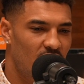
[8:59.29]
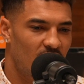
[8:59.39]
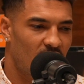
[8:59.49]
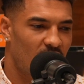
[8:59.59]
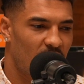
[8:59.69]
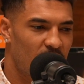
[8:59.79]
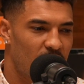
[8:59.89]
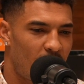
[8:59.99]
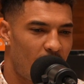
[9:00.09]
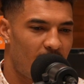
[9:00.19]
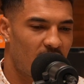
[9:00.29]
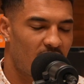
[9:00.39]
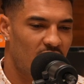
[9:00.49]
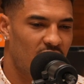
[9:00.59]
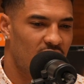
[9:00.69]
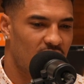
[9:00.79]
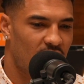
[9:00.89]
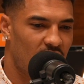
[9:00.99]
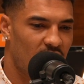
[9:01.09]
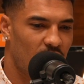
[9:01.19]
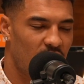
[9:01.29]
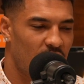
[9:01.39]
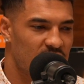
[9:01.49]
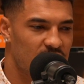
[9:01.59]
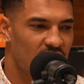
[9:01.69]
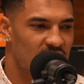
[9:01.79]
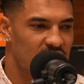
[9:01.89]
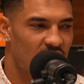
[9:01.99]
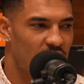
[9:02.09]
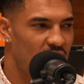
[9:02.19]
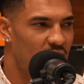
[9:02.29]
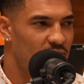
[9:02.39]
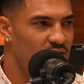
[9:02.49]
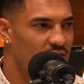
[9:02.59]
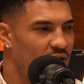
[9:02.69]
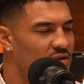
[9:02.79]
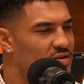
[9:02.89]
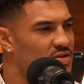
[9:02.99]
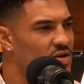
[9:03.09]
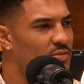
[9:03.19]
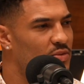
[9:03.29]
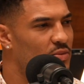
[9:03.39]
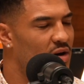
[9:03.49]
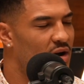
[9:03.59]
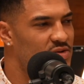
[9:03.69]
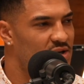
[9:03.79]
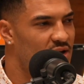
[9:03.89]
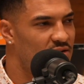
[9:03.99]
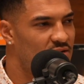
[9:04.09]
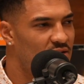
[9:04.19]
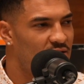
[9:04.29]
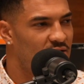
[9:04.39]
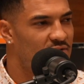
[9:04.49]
And not letting kind of what was being said around me kind of determine where I was headed, if